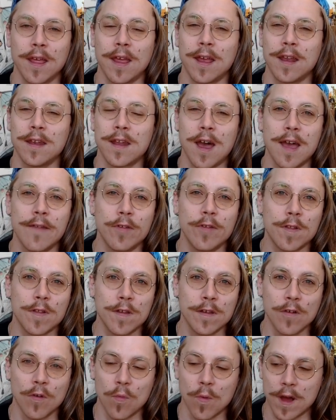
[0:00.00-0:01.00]
and not every
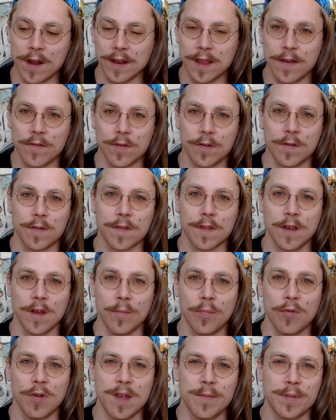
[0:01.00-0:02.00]
single one gives you a skill
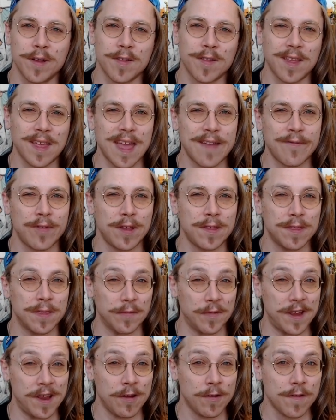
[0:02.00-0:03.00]
point, but it's like every
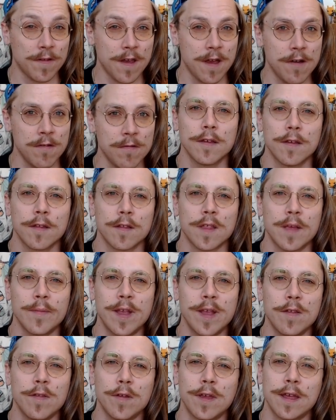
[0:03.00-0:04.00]
3 or so. So that
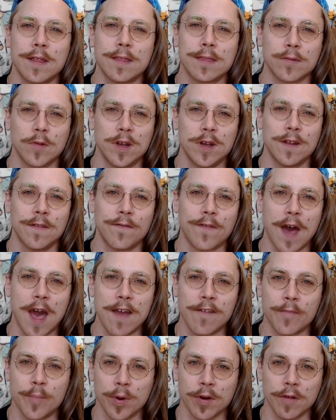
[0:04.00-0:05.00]
means you get 3 to
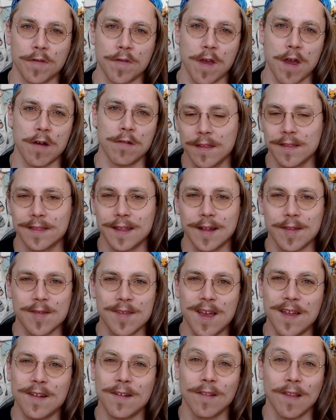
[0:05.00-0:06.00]
5 per zone. That's
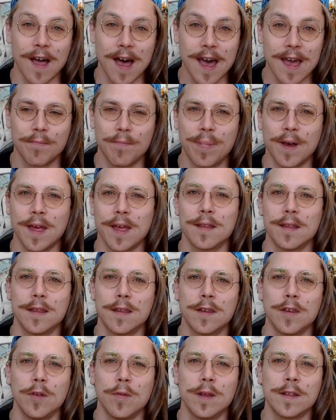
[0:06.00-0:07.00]
not a lot, but
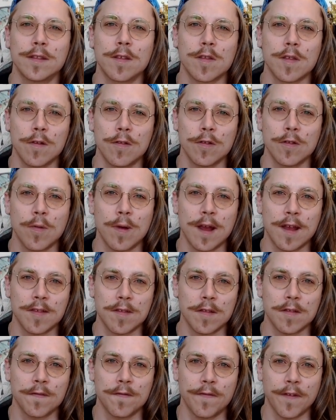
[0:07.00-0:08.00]
doing the zone
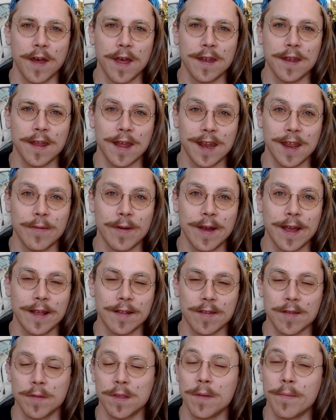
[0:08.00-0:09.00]
quests is fun anyway.
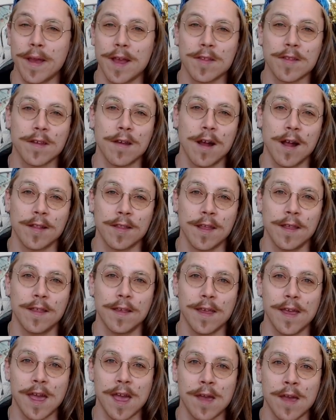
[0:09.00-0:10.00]
It's some of the best content in the
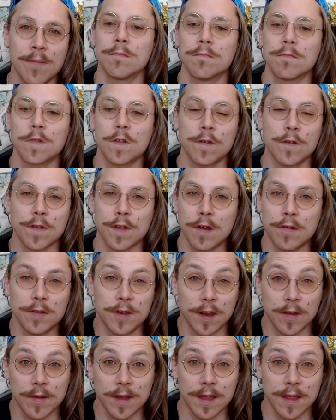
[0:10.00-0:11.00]
game, so just go
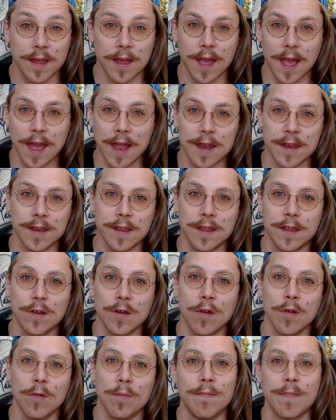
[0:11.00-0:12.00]
do it and
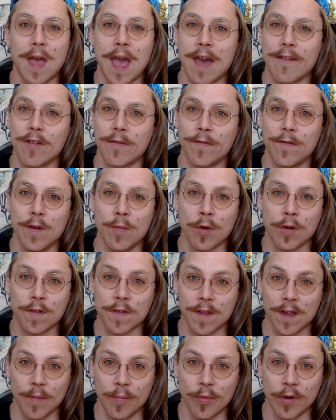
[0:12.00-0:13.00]
you'll have a few more
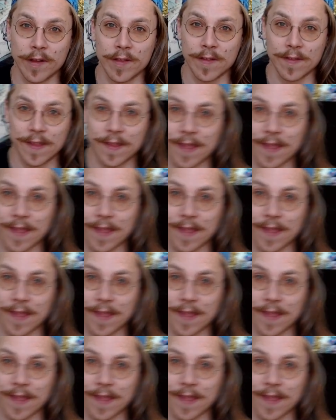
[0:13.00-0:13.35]
skill points at the